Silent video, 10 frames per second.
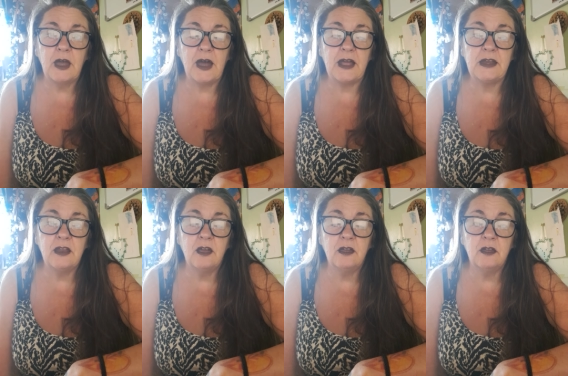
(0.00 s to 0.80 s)

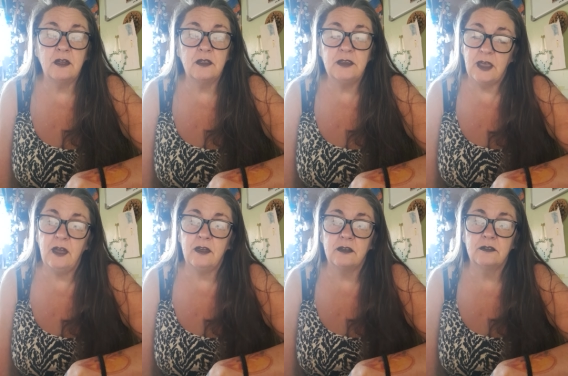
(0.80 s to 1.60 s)
And uh,
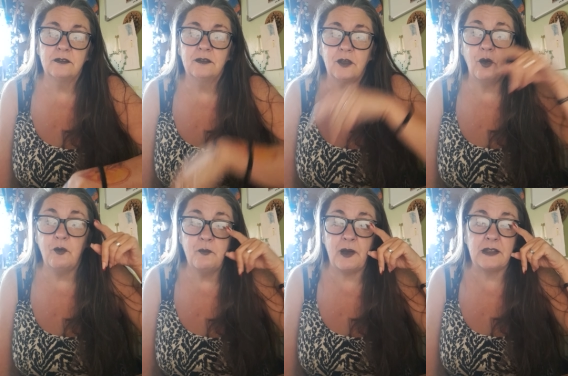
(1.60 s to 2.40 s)
yeah,
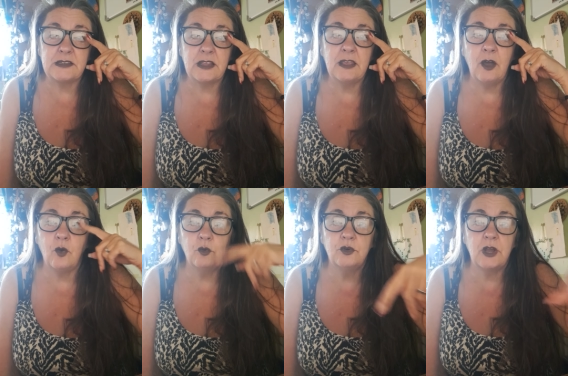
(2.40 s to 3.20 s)
going back to the
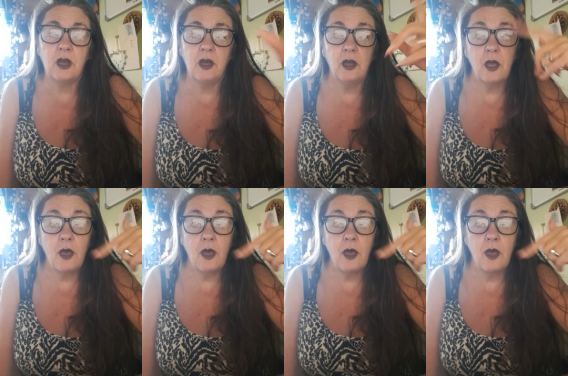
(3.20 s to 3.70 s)
old uh,